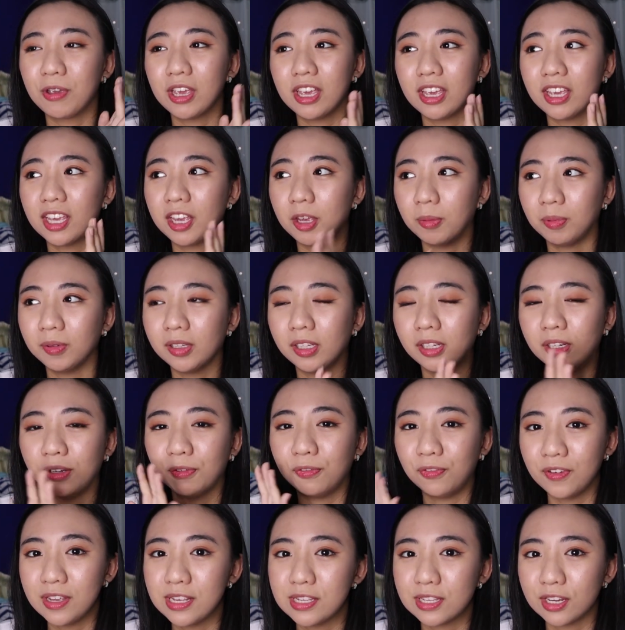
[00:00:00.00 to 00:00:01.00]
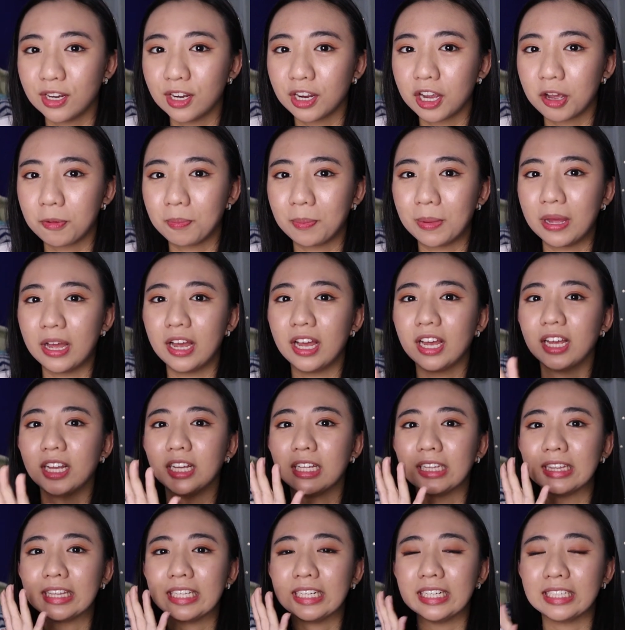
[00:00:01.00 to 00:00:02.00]
We keep it in the freezer kapag
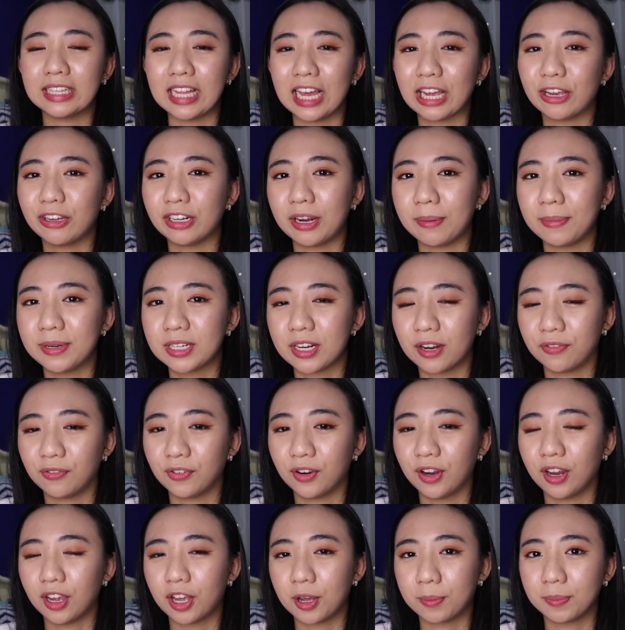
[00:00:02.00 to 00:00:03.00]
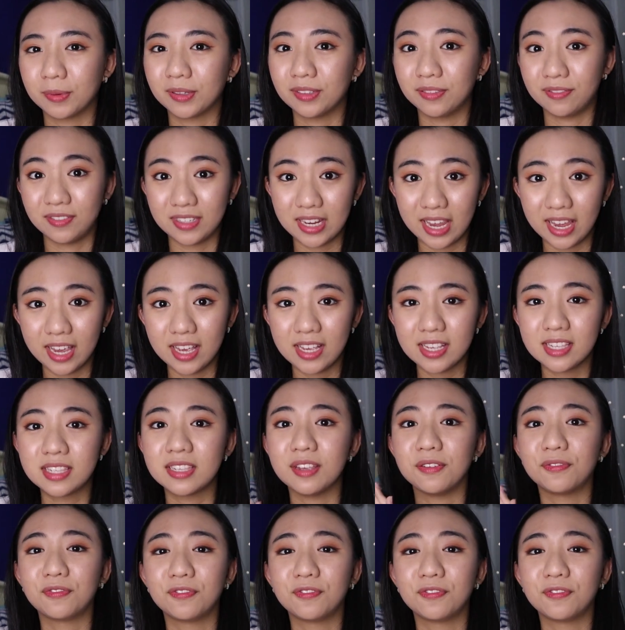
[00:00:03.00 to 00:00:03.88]
tinatago namin siya for a couple of days.